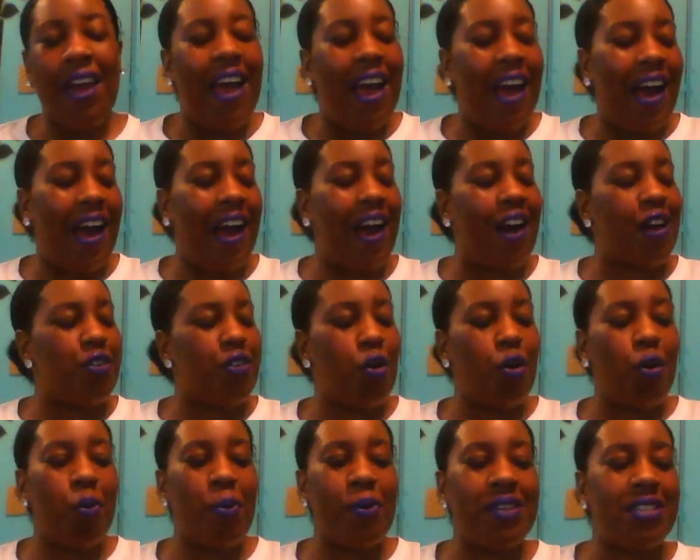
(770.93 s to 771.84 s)
and how you're
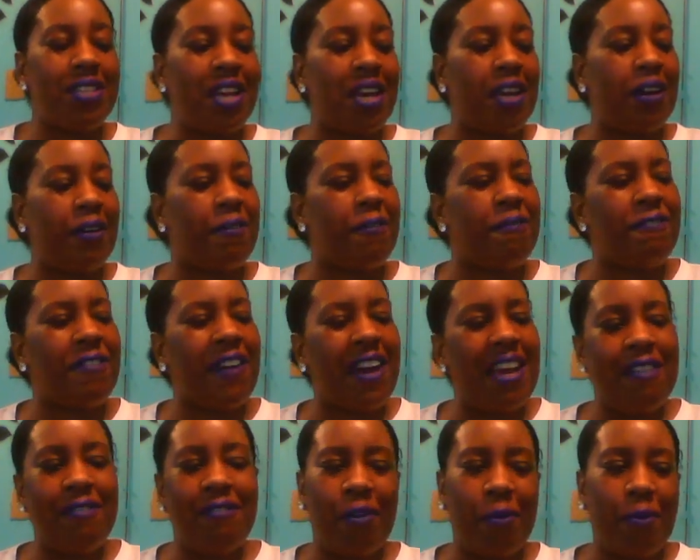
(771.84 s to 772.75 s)
always there to
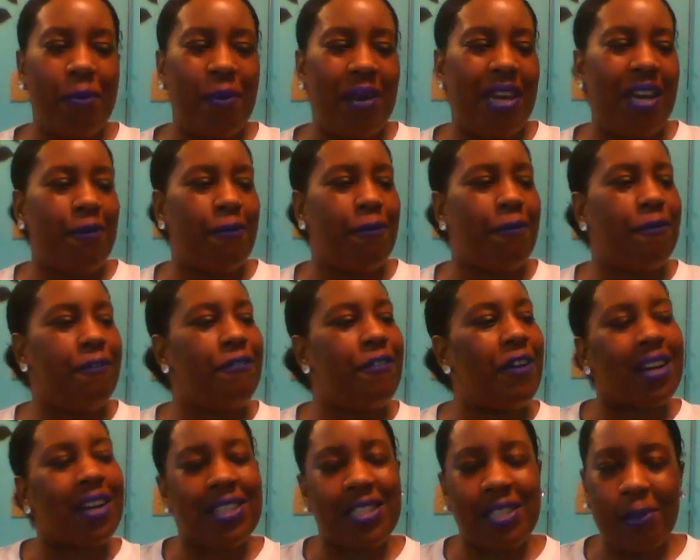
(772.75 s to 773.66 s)
fight for me and
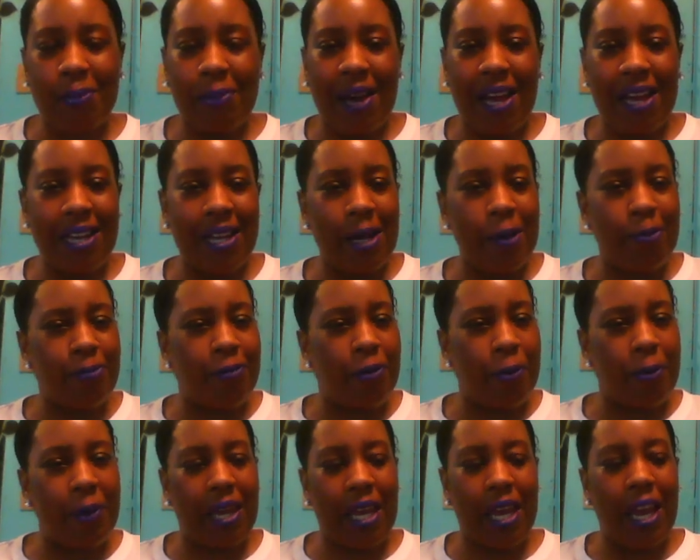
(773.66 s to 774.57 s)
fuck somebody up for
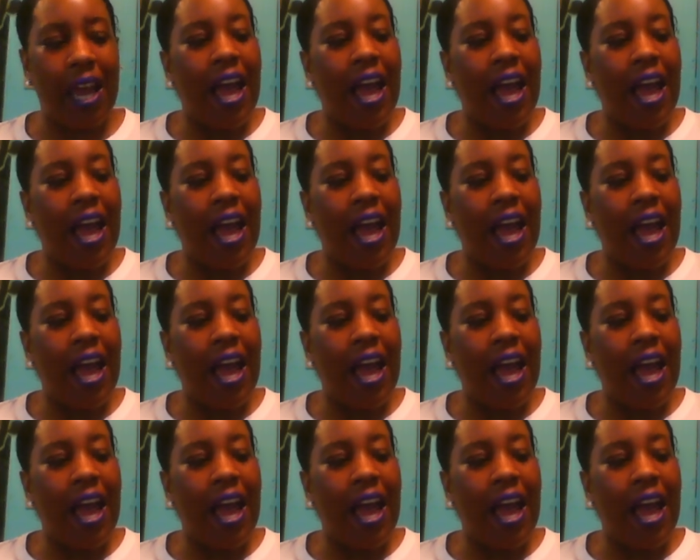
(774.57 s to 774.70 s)
me.